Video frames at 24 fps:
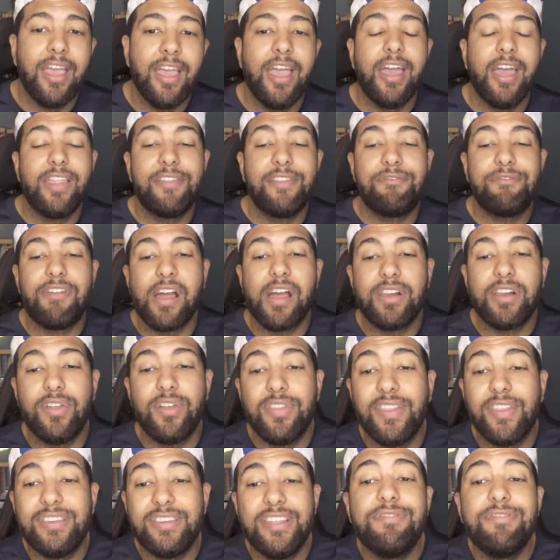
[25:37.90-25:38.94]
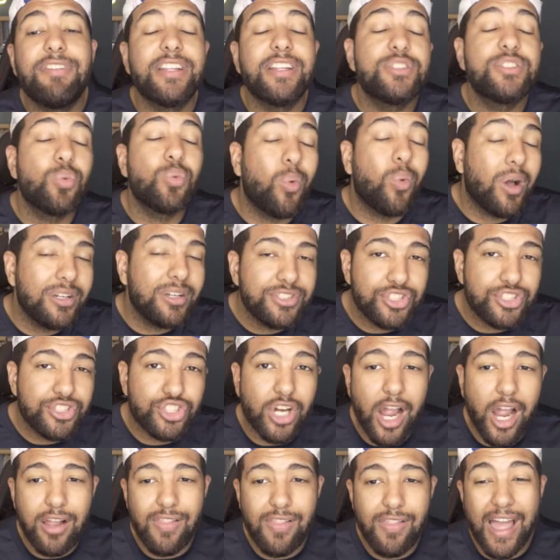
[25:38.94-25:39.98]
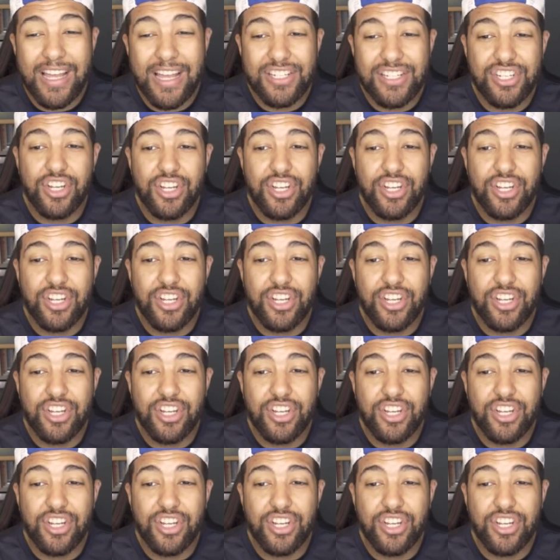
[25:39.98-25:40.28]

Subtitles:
And then finally, the defense was strong last